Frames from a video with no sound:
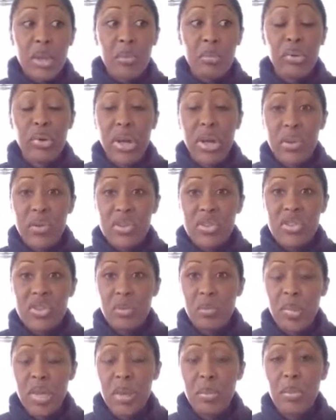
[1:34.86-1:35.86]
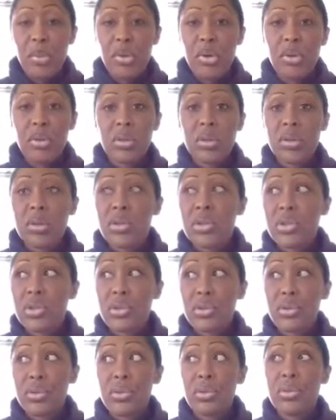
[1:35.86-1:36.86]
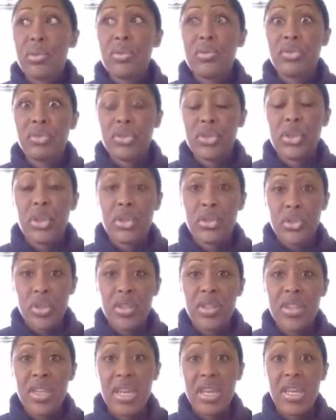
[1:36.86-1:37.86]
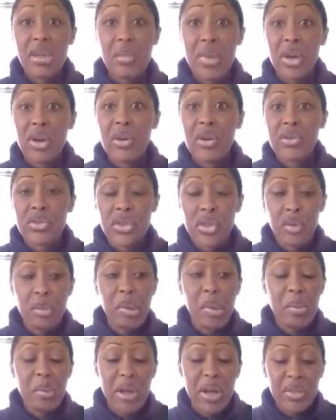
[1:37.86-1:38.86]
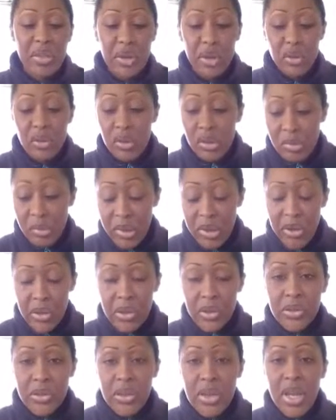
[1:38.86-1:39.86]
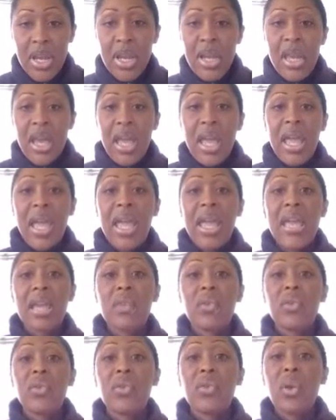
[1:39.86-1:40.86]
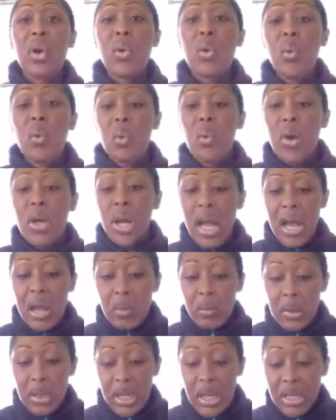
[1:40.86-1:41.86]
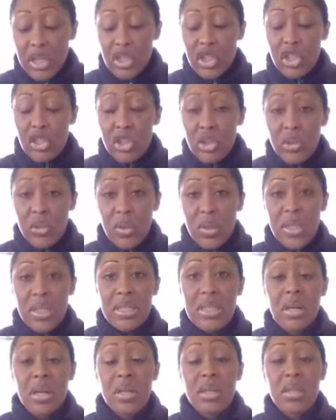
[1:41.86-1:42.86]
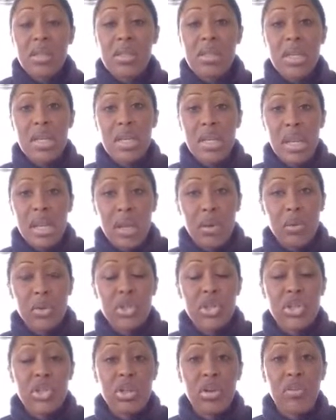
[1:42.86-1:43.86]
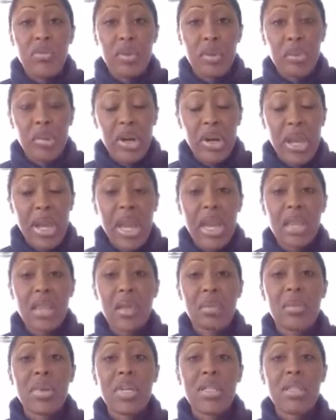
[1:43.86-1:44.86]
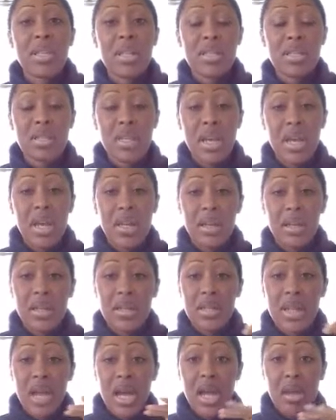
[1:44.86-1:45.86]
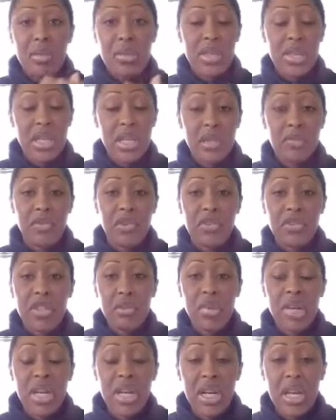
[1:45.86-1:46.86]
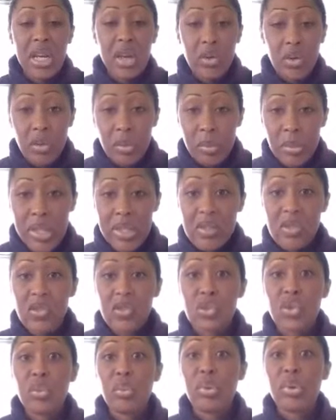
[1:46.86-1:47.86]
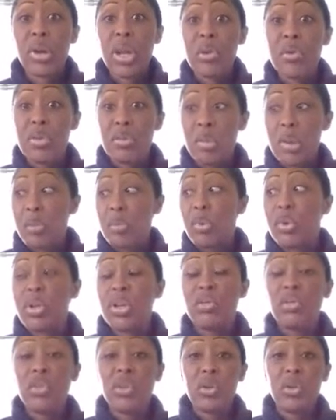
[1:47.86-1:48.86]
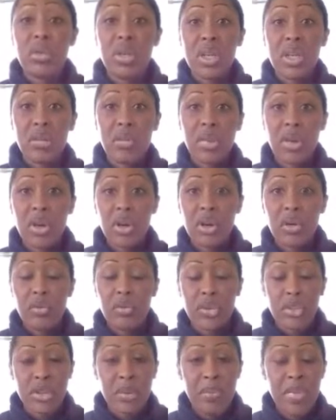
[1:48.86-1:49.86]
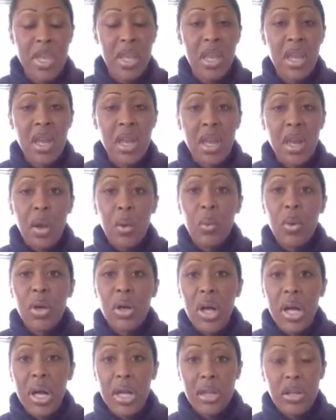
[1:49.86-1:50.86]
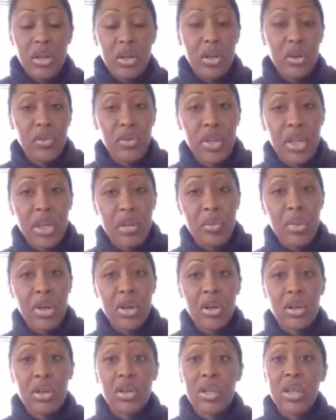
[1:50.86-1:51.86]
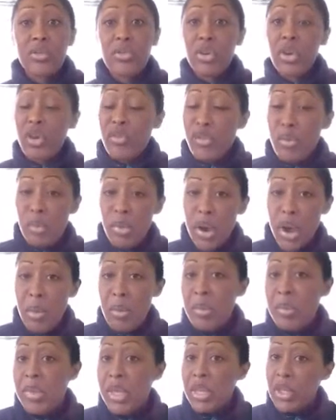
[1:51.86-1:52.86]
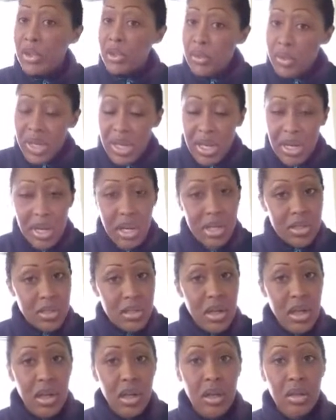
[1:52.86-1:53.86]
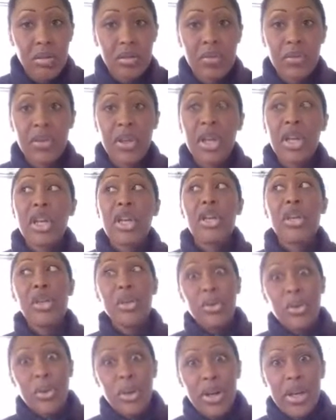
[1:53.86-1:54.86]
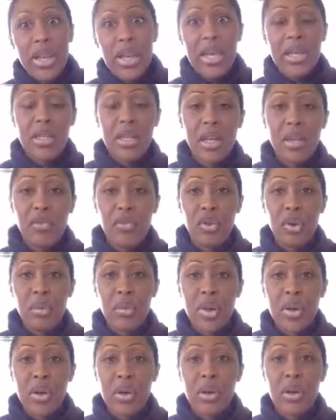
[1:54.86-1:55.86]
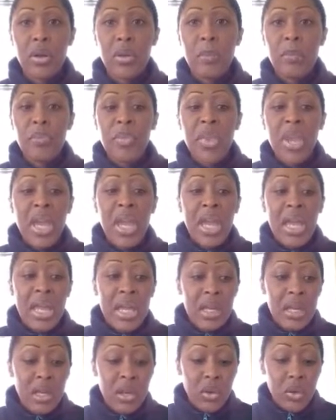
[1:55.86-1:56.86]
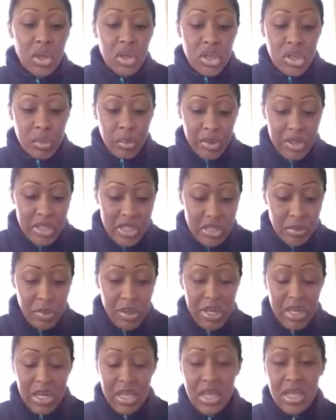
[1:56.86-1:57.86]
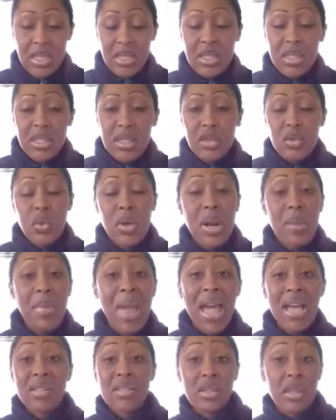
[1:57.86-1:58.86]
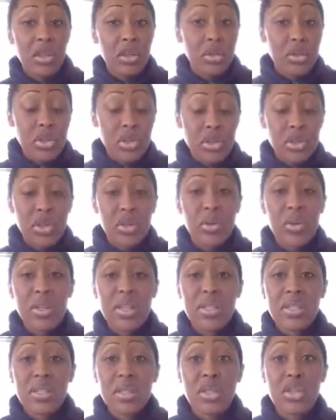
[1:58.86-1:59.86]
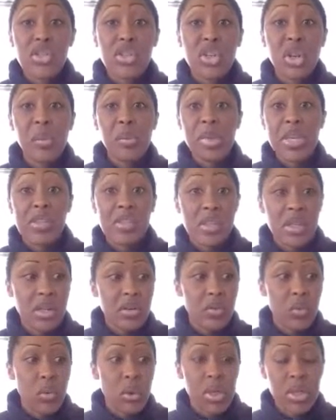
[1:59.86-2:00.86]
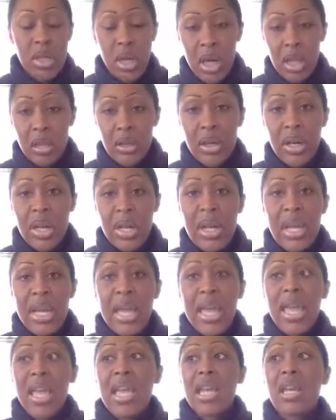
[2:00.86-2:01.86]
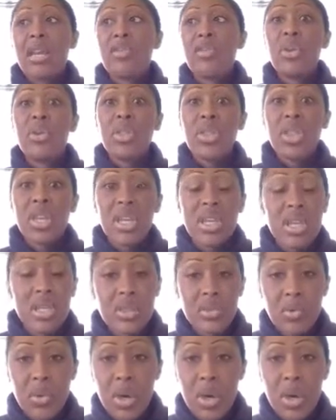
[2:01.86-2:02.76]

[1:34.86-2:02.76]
pray with some people to, so that they can get miracles. There are people out there who need miracles. And so what I would like to do is on Sunday, which is November 8th, I'm going to set aside time in like 15-minute increments to pray with people if you need a miracle for something. Well, how do you know if you need a miracle? If you have a problem that you cannot solve, you're a candidate for a miracle. And in order to participate in this is what I'm asking you to do, is to sow me a seed of $1. And if you think that's